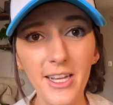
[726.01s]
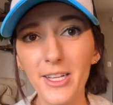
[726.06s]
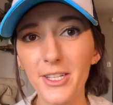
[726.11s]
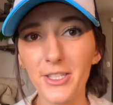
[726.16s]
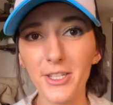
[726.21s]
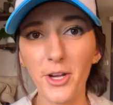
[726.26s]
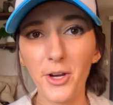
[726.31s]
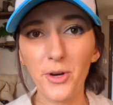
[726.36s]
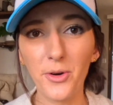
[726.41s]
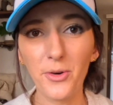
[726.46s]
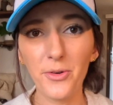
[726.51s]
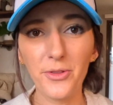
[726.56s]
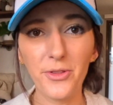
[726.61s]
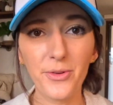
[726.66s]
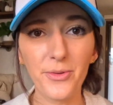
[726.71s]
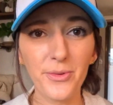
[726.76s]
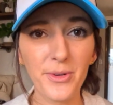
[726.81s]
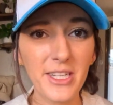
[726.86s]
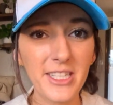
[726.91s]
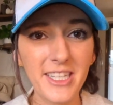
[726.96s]
so
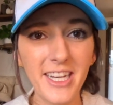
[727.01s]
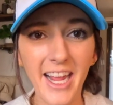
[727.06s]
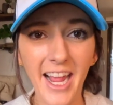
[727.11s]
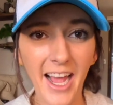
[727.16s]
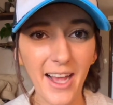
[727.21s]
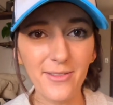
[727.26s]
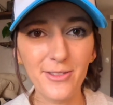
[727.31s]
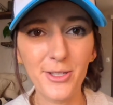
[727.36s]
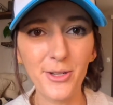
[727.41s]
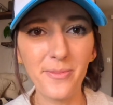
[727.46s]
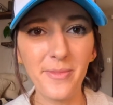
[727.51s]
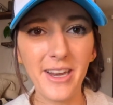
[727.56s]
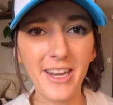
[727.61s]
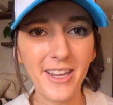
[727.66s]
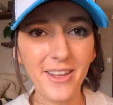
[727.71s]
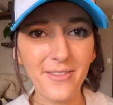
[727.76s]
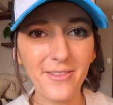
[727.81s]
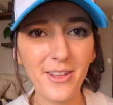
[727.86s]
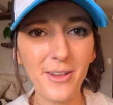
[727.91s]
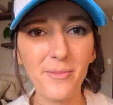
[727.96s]
the reason I have so
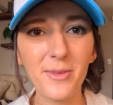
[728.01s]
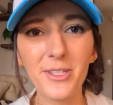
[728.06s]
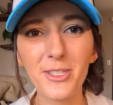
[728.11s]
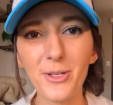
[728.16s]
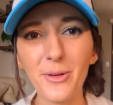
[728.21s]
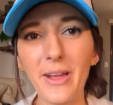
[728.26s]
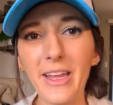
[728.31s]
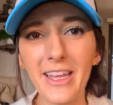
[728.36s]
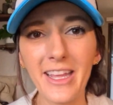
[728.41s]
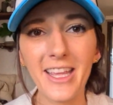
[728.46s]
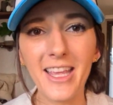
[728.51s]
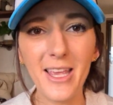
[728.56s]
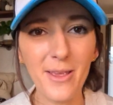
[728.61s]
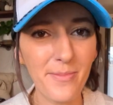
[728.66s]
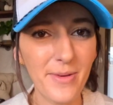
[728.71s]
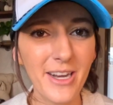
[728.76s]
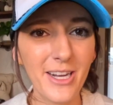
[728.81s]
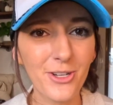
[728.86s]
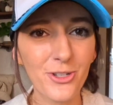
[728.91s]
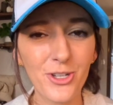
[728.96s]
many of them is so I
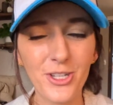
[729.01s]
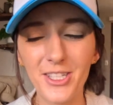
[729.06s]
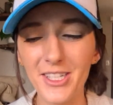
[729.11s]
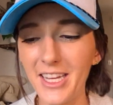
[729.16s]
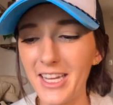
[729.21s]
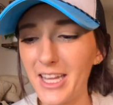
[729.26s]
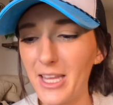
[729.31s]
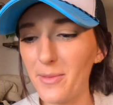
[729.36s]
keep it interesting,